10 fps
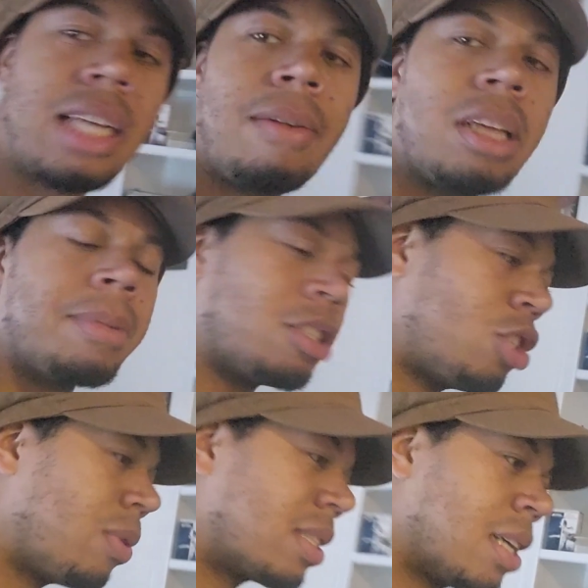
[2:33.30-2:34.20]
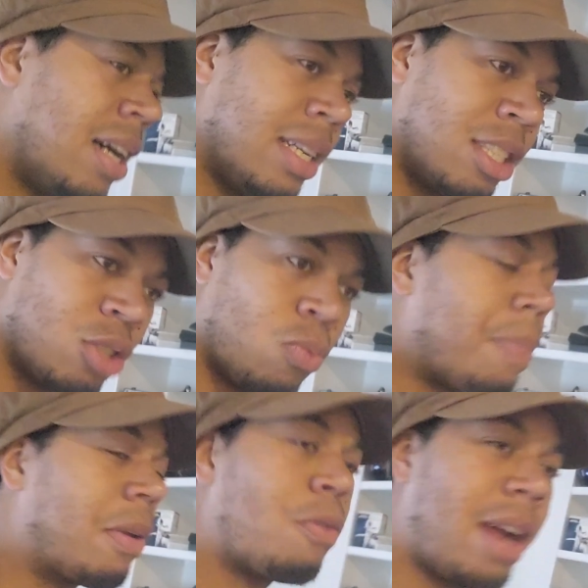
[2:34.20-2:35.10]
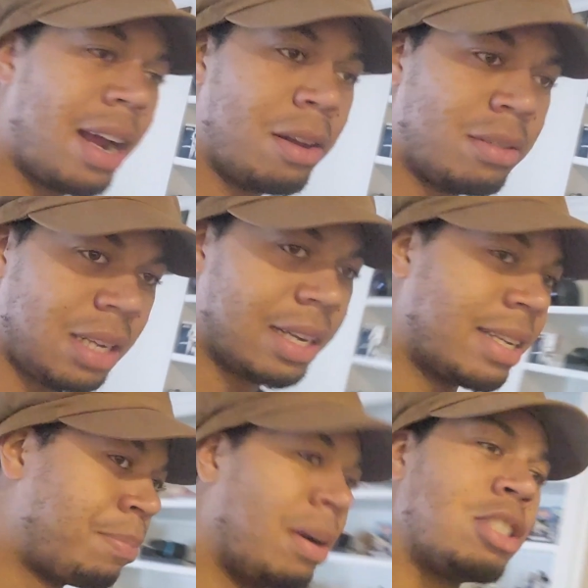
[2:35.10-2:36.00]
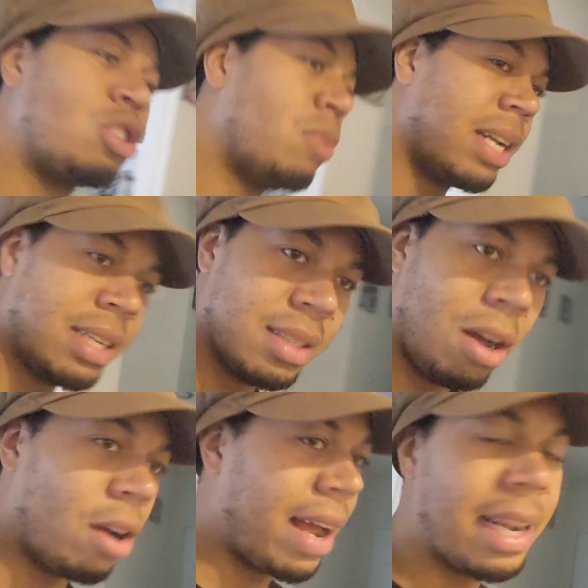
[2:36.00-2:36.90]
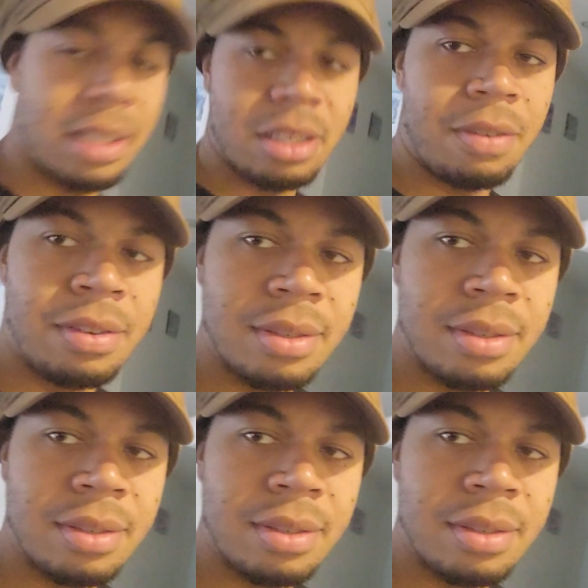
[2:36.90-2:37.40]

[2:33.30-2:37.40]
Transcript: guy was able to shoot his guns, whip it around, punch with it, all kinds of stuff.